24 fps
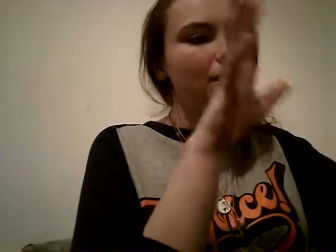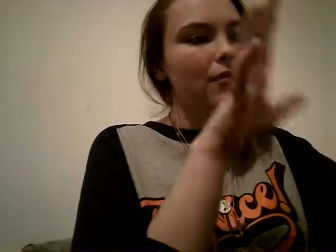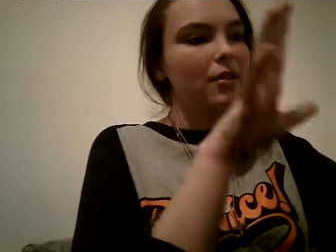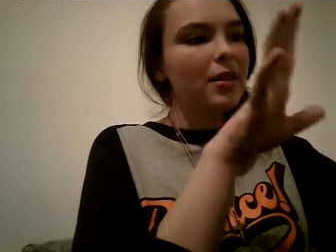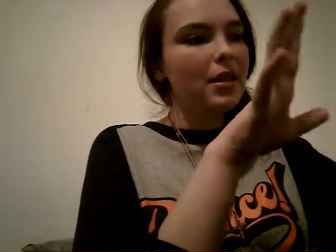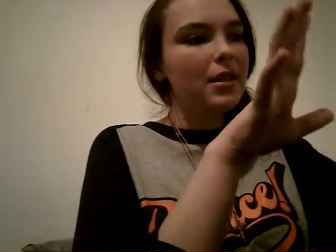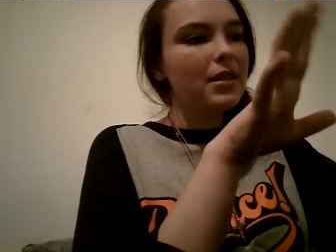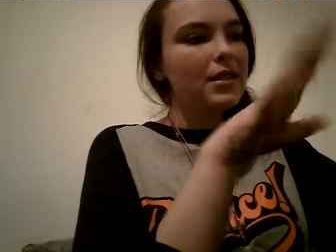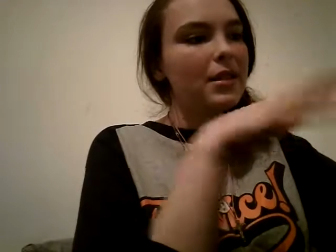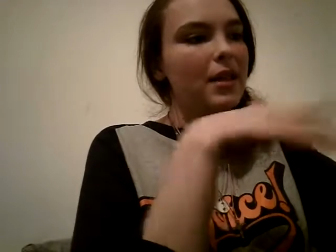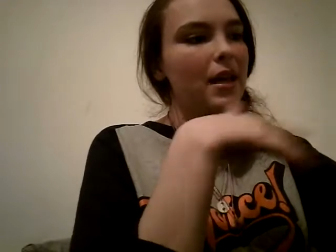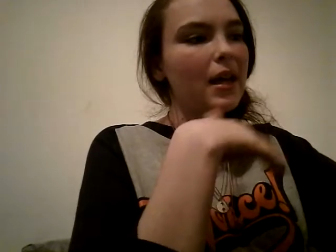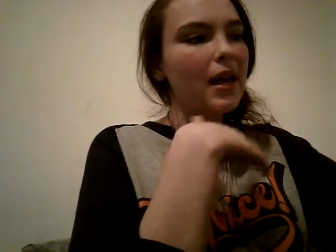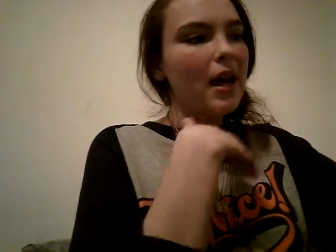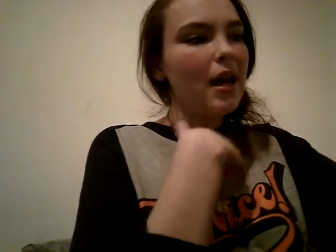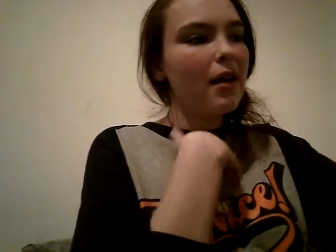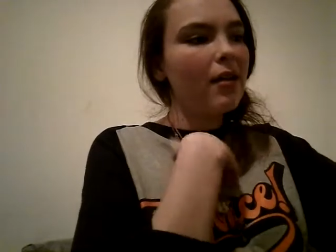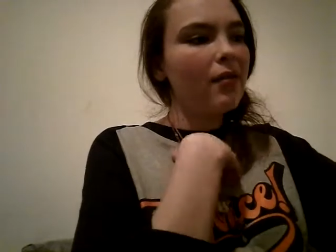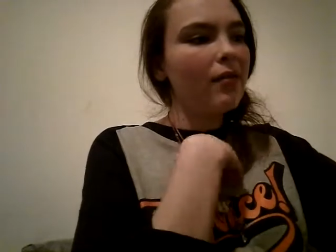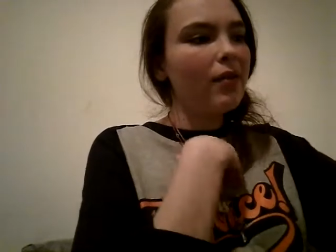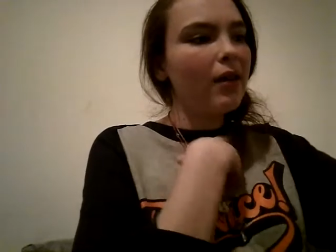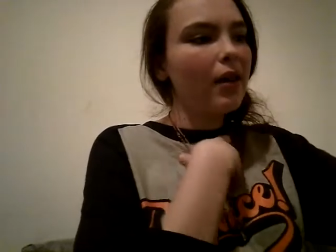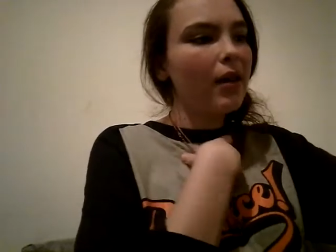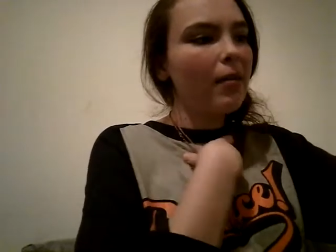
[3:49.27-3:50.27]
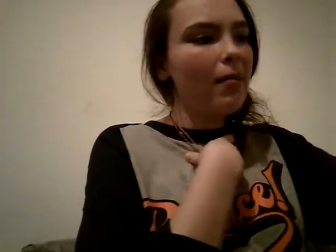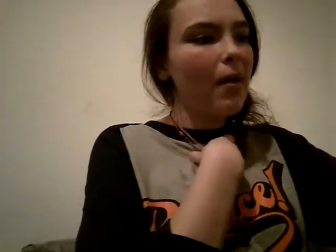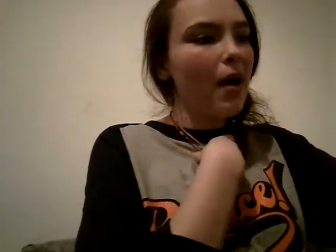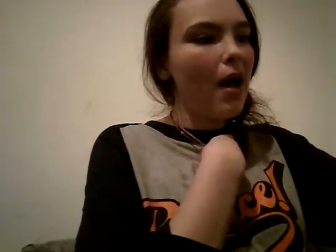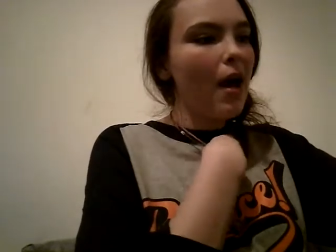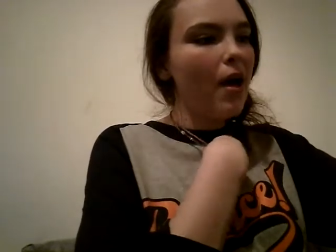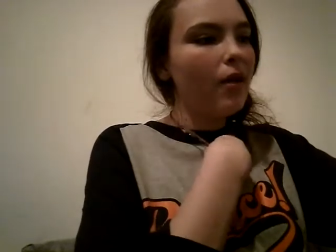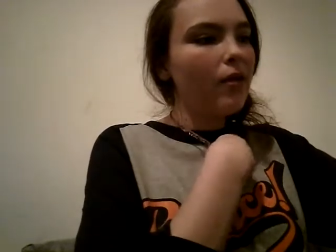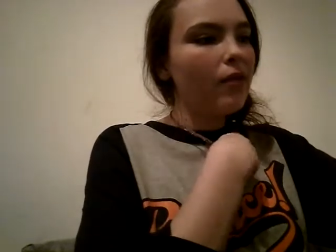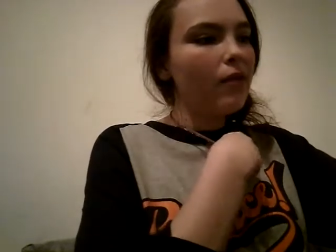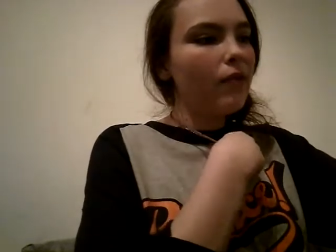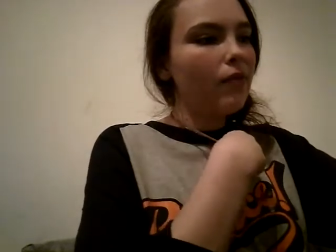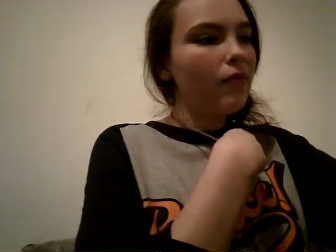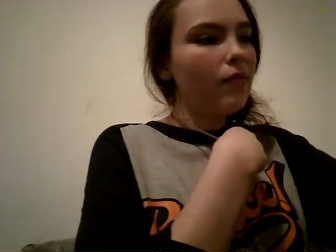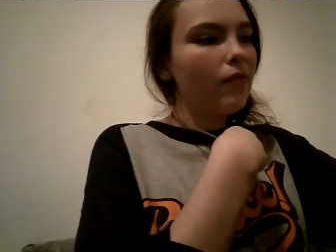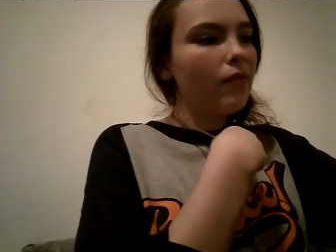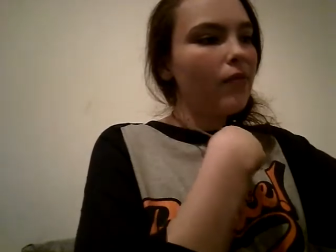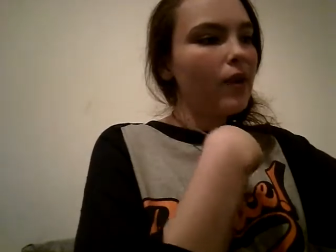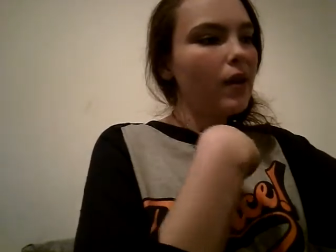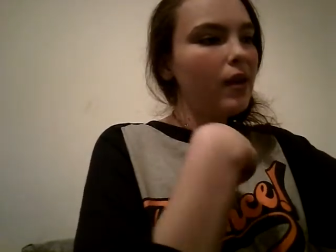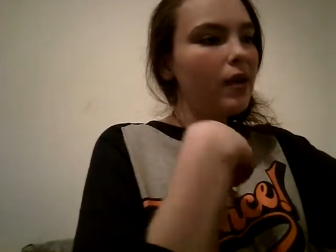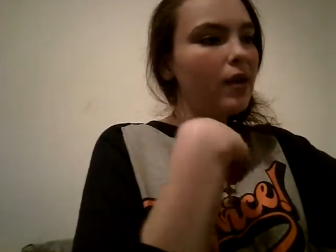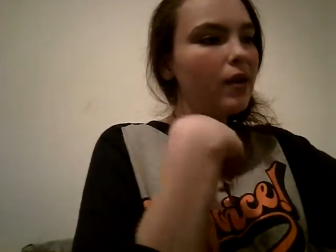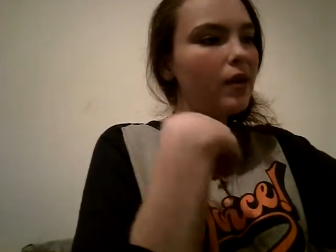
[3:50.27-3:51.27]
it's kind of about how you
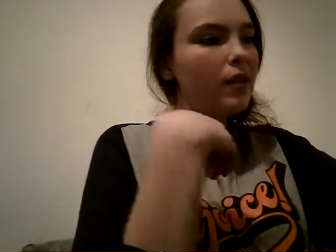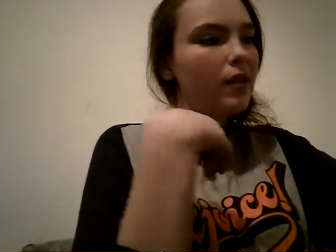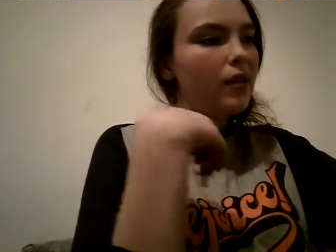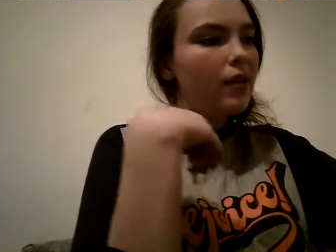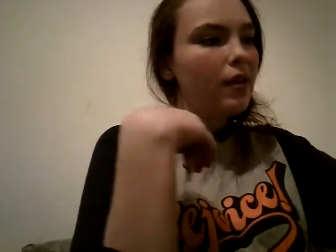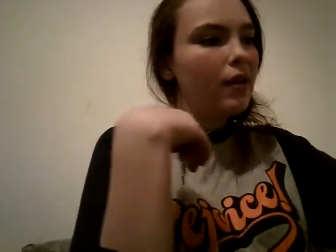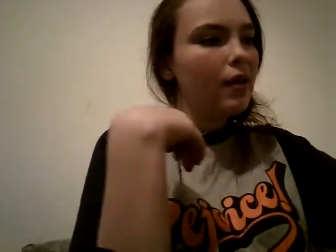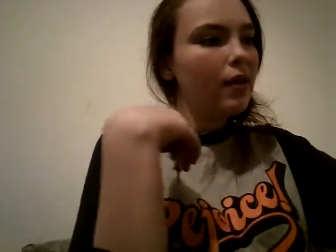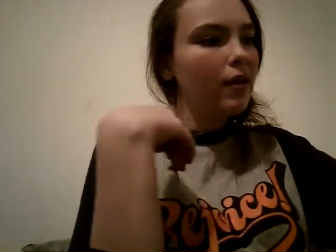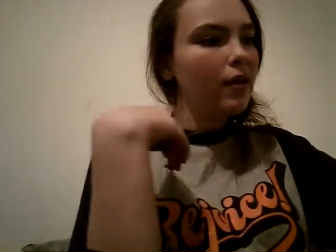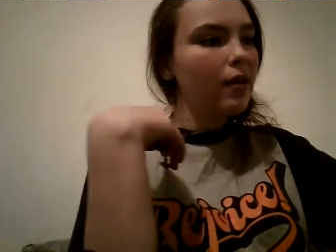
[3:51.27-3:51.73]
feel.